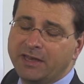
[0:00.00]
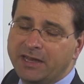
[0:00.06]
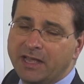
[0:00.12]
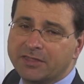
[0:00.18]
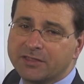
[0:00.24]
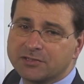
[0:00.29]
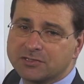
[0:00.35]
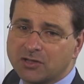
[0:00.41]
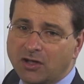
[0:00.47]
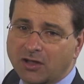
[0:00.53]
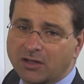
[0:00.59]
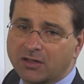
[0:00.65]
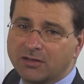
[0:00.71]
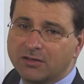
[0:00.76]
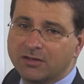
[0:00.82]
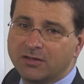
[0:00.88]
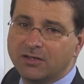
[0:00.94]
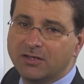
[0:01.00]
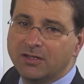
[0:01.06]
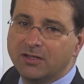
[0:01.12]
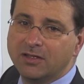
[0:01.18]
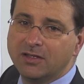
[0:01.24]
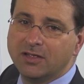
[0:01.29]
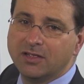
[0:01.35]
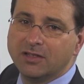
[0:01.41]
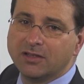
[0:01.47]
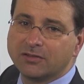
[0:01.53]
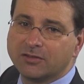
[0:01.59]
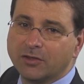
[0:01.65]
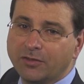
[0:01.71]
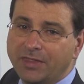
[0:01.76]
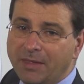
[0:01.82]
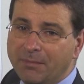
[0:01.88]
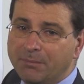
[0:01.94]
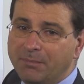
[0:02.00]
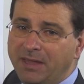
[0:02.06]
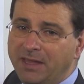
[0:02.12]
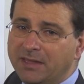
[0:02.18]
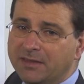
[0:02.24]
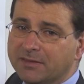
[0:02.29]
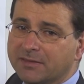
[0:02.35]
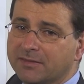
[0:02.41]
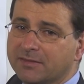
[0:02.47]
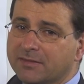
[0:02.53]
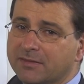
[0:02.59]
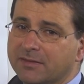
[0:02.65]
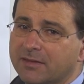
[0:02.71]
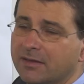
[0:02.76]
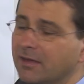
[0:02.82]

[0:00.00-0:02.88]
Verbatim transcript: other stock. So that means